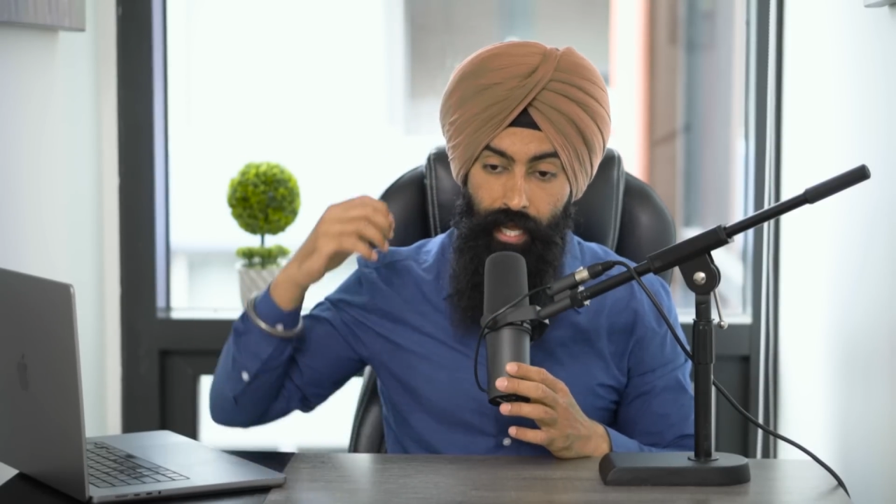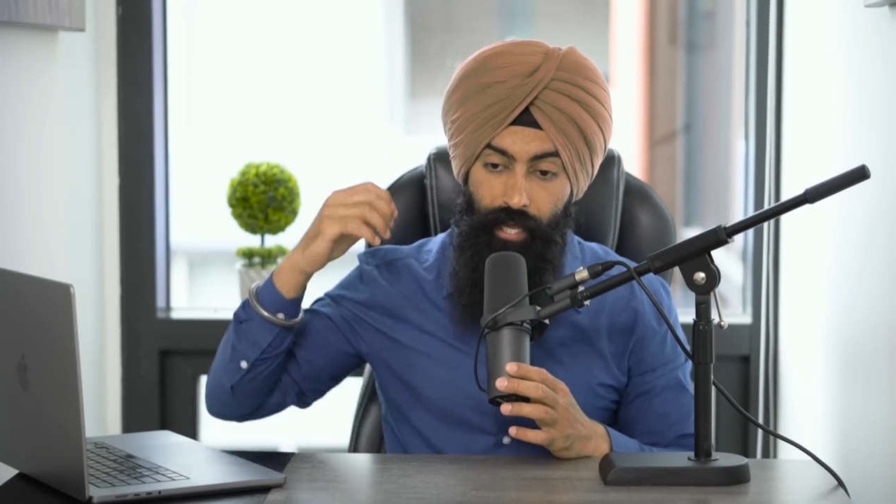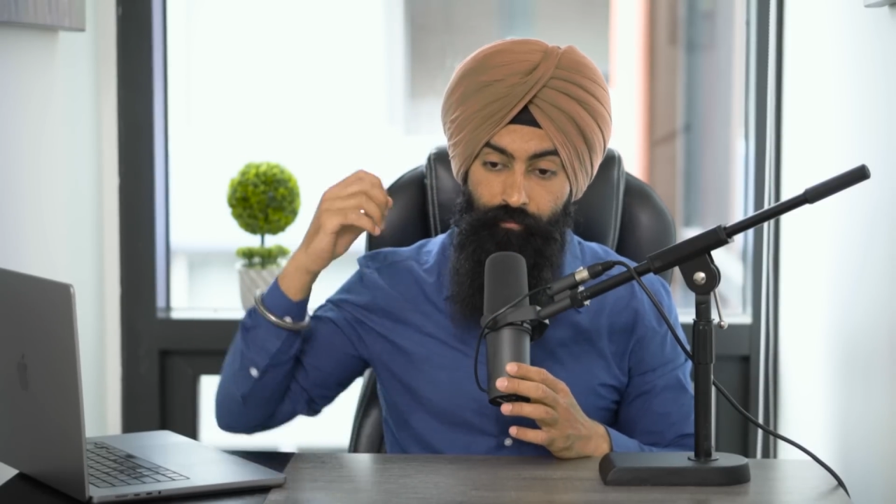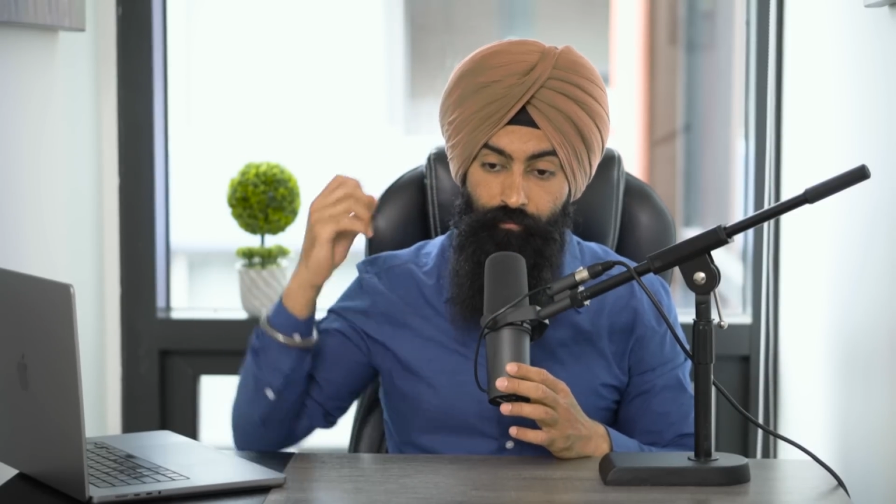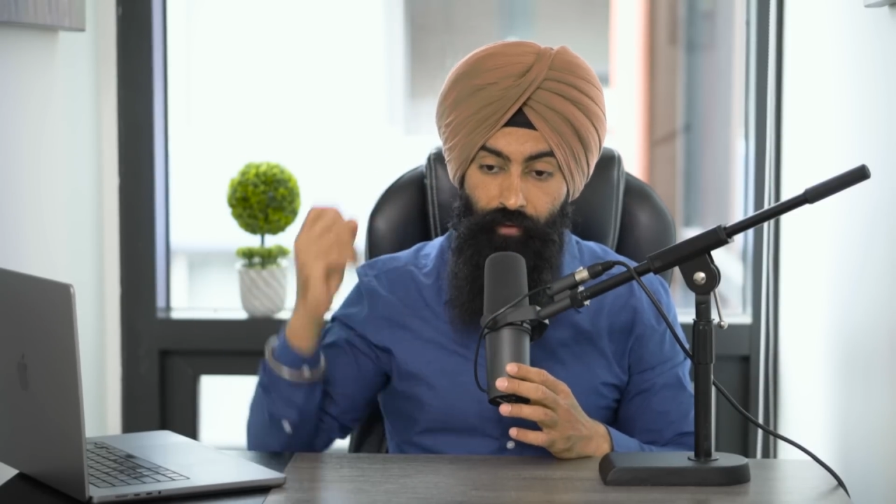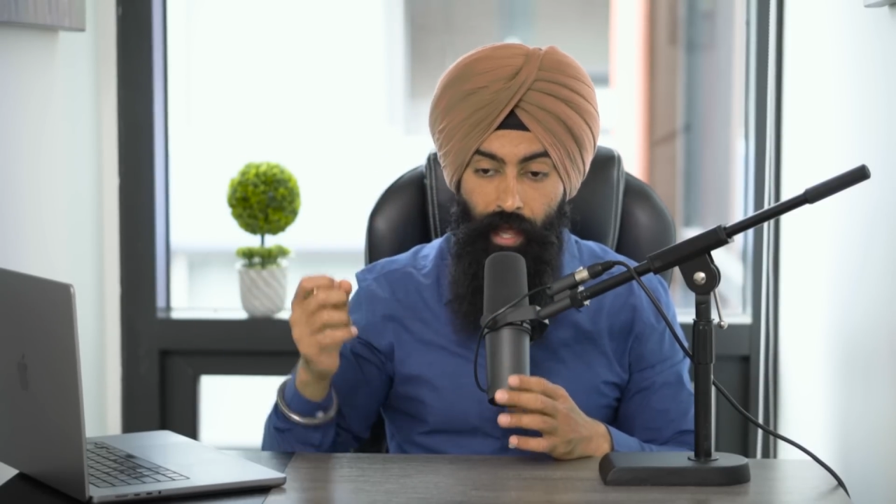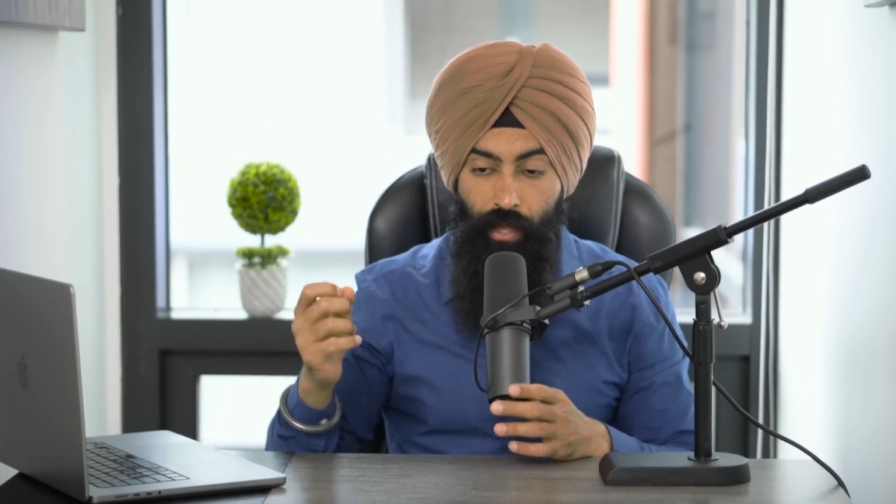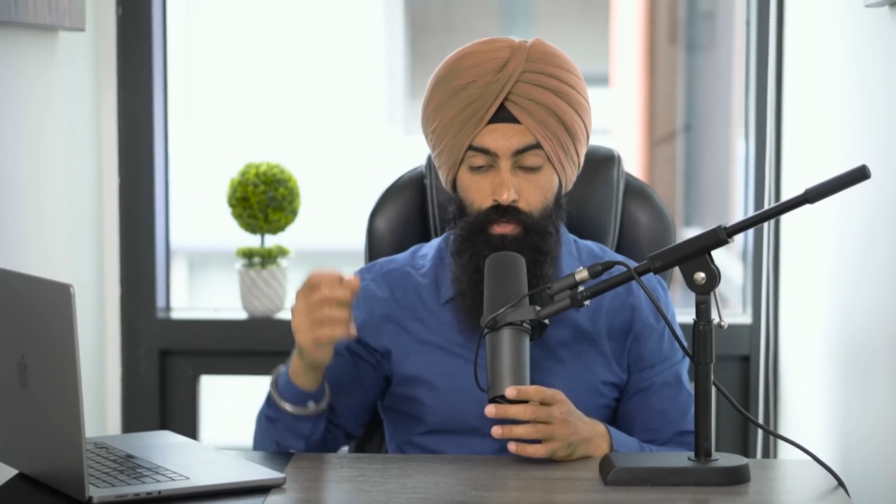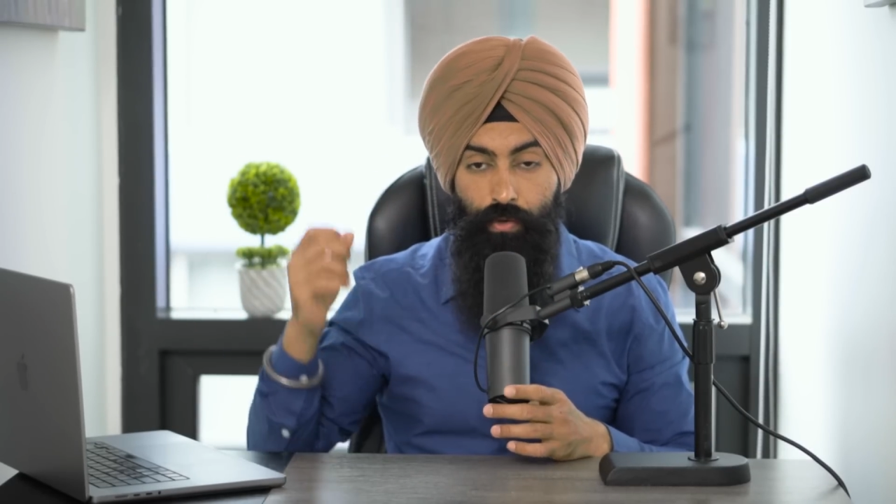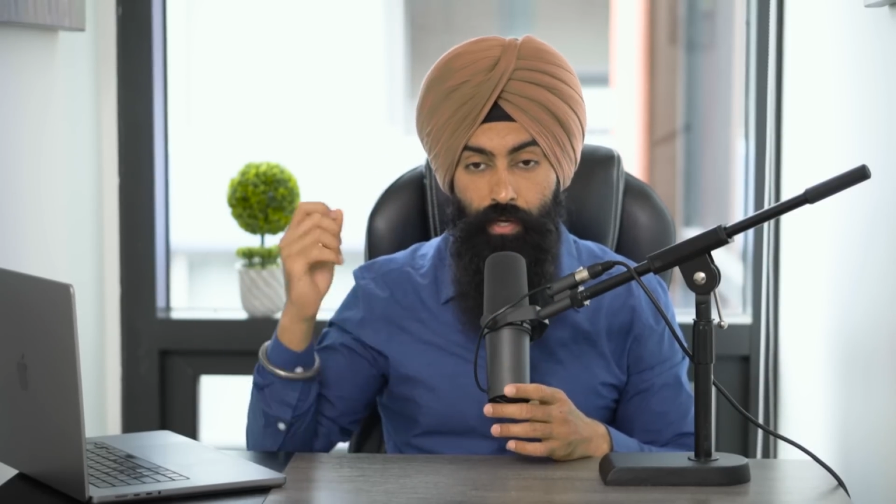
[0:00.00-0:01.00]
A
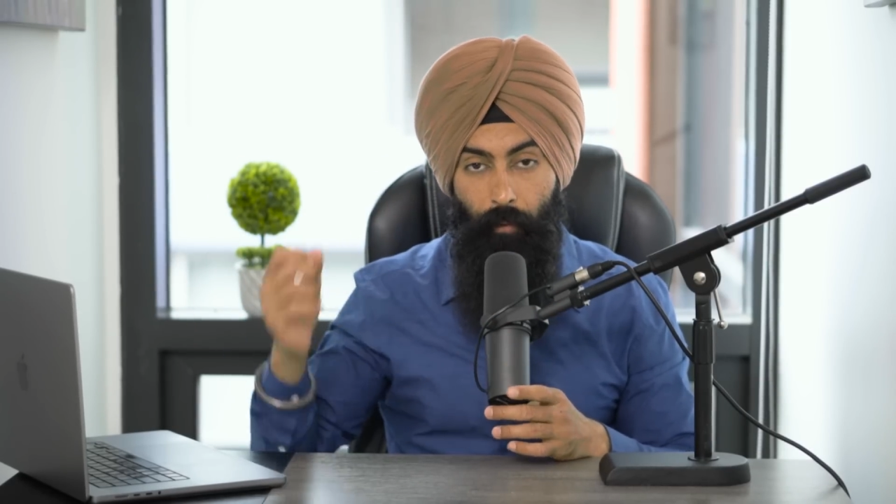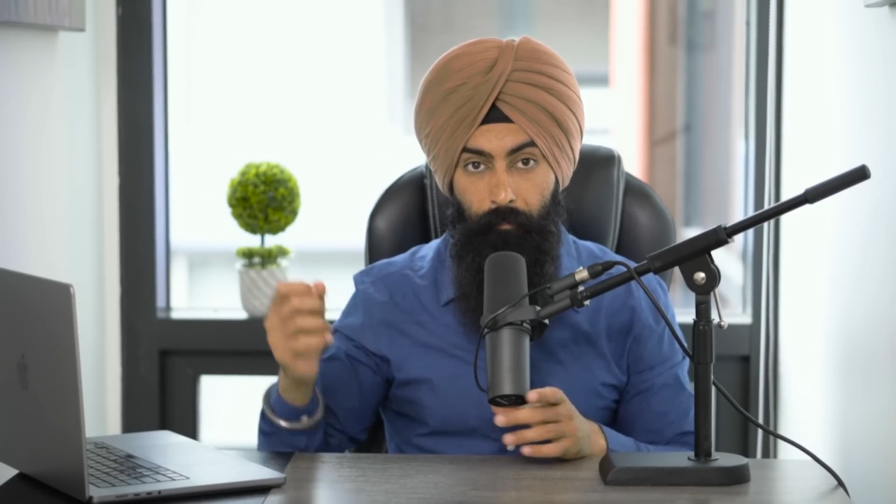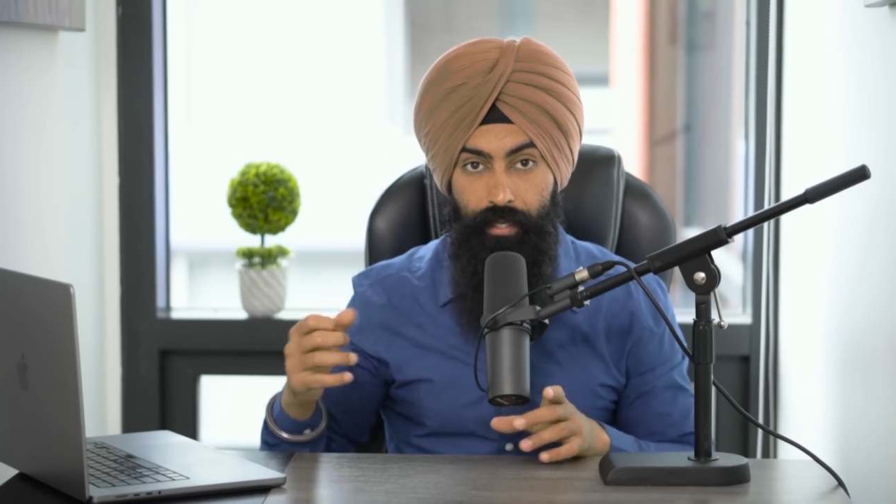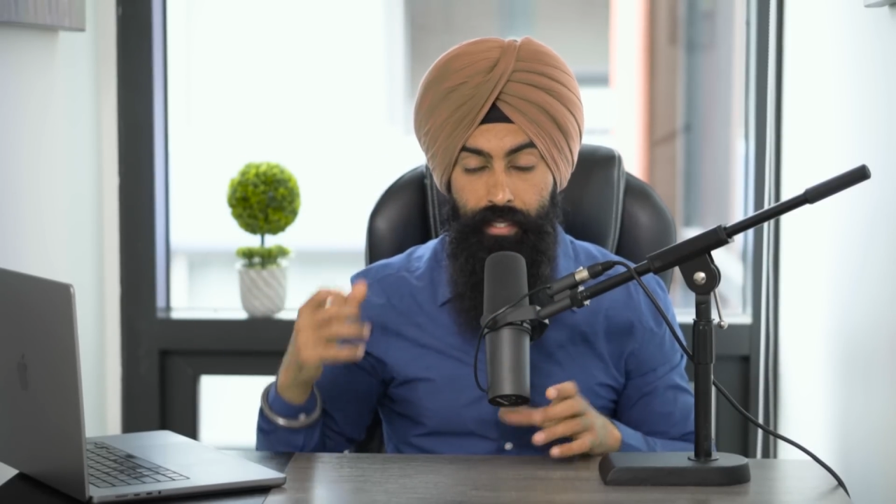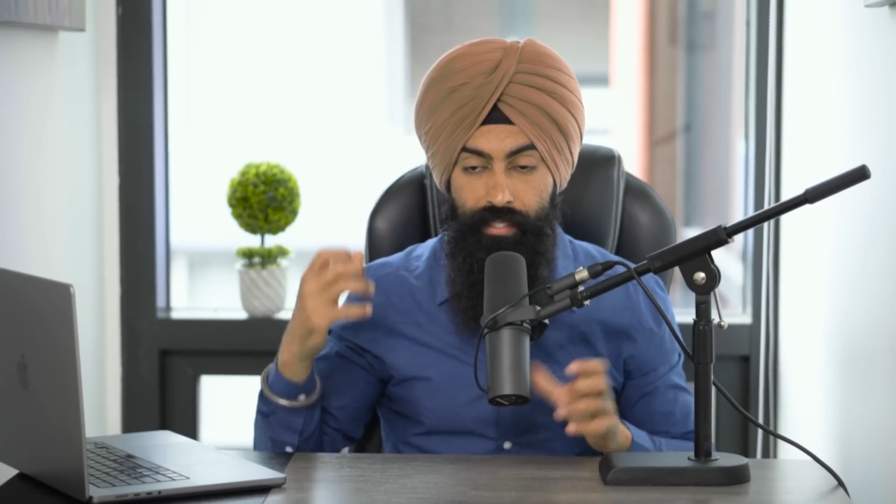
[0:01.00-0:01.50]
value company